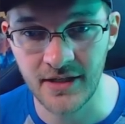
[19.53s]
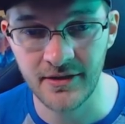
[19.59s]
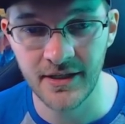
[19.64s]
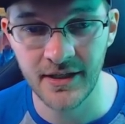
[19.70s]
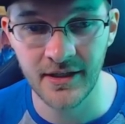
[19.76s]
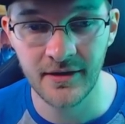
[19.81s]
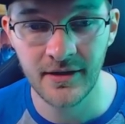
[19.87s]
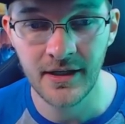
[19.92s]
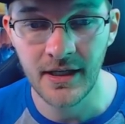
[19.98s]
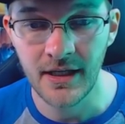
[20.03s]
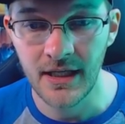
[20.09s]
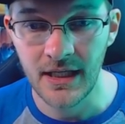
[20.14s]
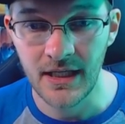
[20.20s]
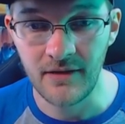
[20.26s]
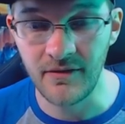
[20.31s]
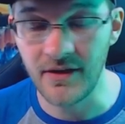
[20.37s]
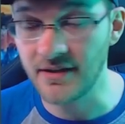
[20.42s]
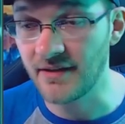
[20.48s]
here.
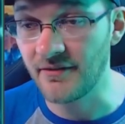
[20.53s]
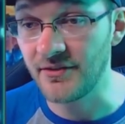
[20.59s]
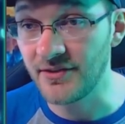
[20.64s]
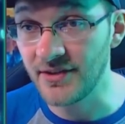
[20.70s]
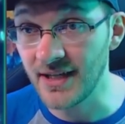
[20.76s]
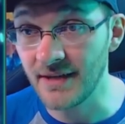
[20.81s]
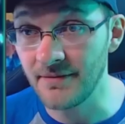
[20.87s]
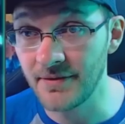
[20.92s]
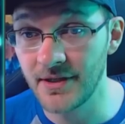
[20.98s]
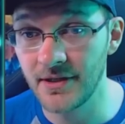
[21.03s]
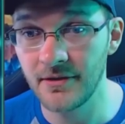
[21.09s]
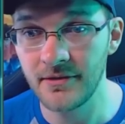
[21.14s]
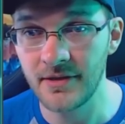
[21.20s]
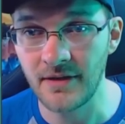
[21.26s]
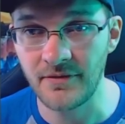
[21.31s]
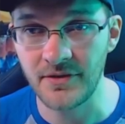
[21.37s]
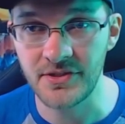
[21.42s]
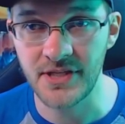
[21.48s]
If you guys haven't seen that video,
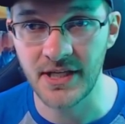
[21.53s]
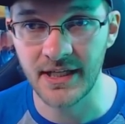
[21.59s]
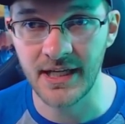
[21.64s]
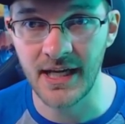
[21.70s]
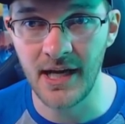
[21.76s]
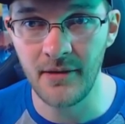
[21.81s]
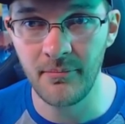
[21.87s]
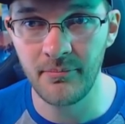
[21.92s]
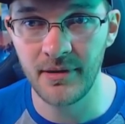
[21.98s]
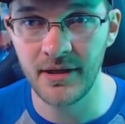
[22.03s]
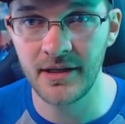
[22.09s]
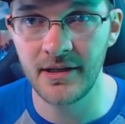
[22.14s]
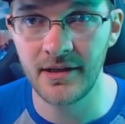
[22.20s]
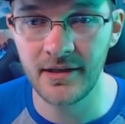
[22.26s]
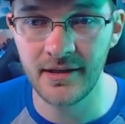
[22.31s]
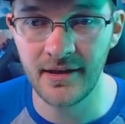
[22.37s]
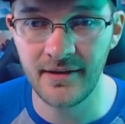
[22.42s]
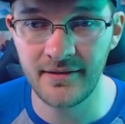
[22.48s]
definitely check it out, but you
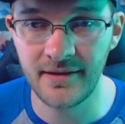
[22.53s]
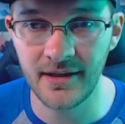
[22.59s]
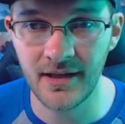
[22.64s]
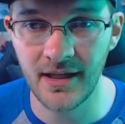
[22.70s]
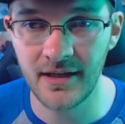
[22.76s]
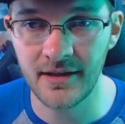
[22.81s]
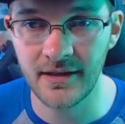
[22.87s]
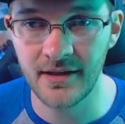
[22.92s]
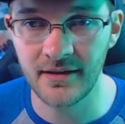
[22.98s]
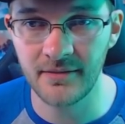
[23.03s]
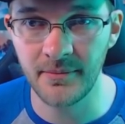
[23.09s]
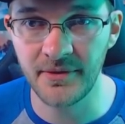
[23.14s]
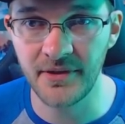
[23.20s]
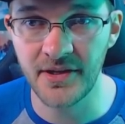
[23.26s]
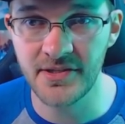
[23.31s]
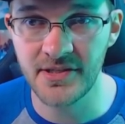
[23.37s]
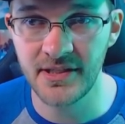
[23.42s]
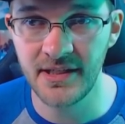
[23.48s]
can kind of see a lot of the
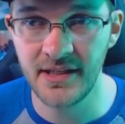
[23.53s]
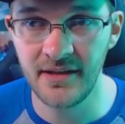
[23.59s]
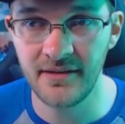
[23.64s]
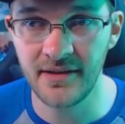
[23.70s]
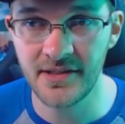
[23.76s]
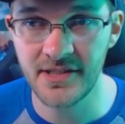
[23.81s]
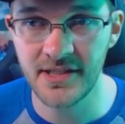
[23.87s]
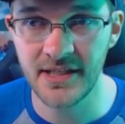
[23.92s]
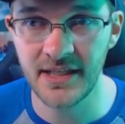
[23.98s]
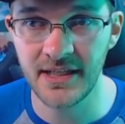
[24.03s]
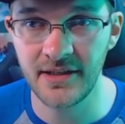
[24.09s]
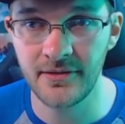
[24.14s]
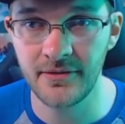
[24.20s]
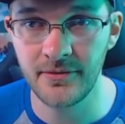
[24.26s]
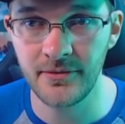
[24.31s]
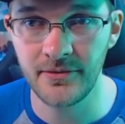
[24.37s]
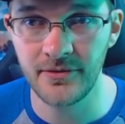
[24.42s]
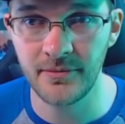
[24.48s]
customization is actually kind of
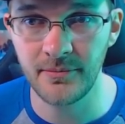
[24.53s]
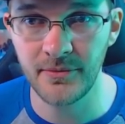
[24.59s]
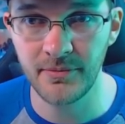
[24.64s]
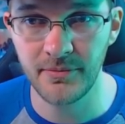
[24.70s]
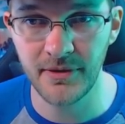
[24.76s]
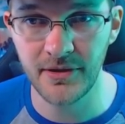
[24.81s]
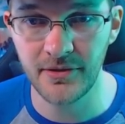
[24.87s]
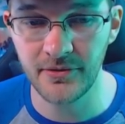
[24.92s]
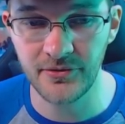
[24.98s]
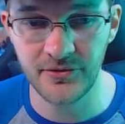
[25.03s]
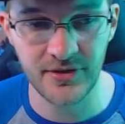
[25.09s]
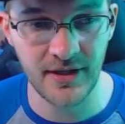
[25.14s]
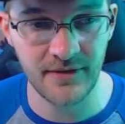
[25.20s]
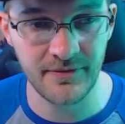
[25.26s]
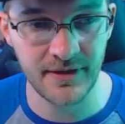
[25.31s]
cool, some pretty cool stuff in